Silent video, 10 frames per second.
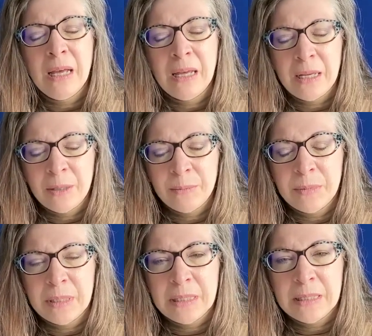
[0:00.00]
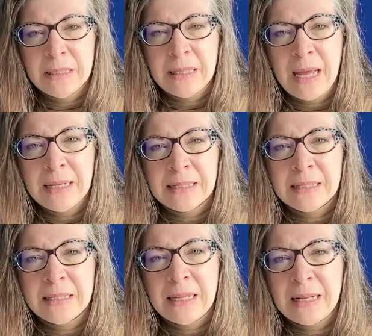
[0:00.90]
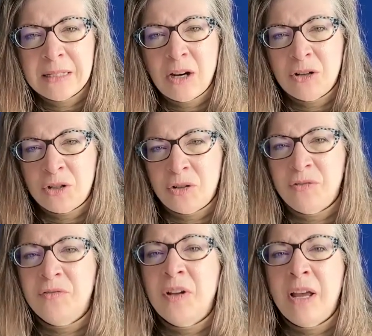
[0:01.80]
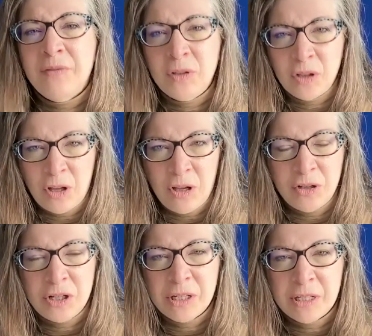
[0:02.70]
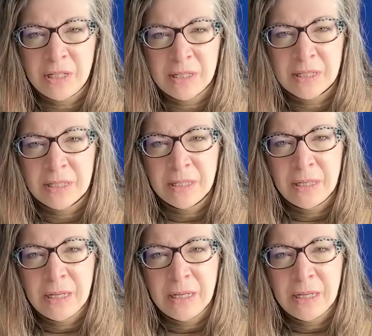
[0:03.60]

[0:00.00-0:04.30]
That's our survival consciousness.